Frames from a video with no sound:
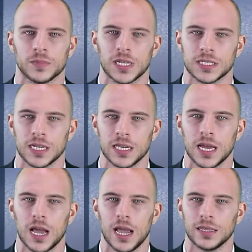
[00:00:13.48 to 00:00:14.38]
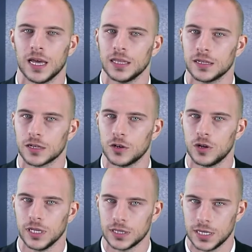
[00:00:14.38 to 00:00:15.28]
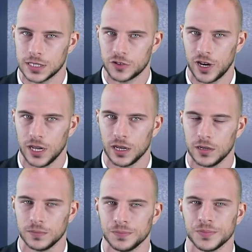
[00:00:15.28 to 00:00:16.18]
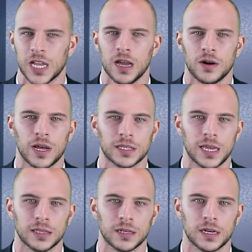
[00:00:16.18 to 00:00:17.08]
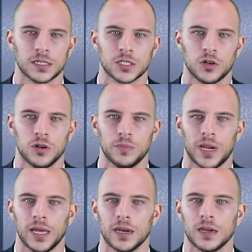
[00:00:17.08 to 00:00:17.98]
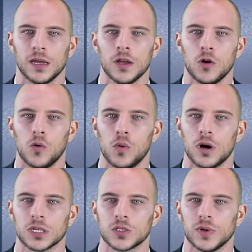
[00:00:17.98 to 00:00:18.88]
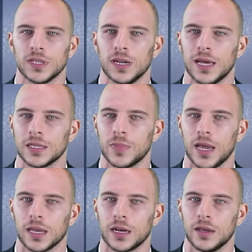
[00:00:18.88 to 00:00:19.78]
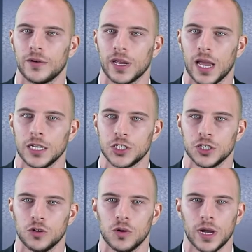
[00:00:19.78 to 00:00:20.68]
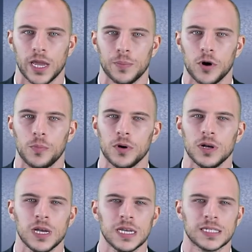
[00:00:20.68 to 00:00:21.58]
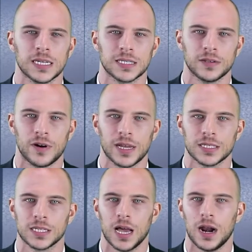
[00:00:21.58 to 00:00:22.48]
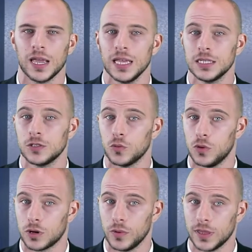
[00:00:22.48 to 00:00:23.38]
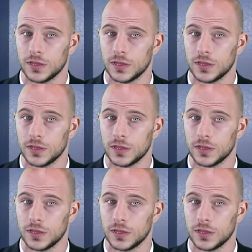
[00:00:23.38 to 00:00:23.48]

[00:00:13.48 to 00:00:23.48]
Tanzania and undergone intense training. Rat handler Sol Malen, who works with the landmine clearing NGO, APOPO, says that rats are easy to work with.